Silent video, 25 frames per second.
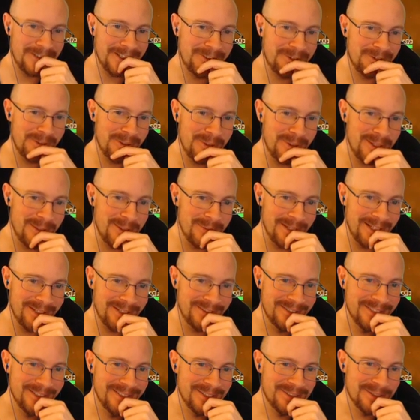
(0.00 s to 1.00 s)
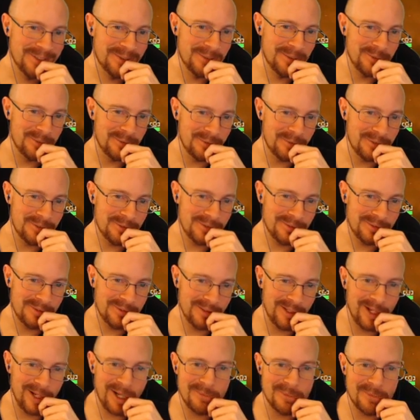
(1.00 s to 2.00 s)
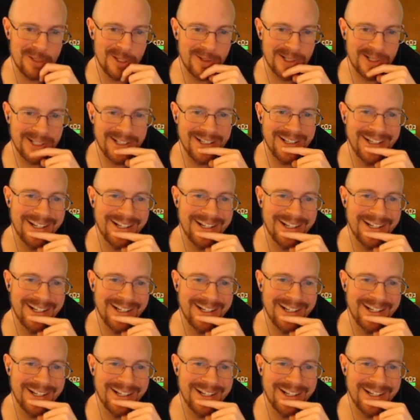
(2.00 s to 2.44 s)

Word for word: crew on my lawnmower.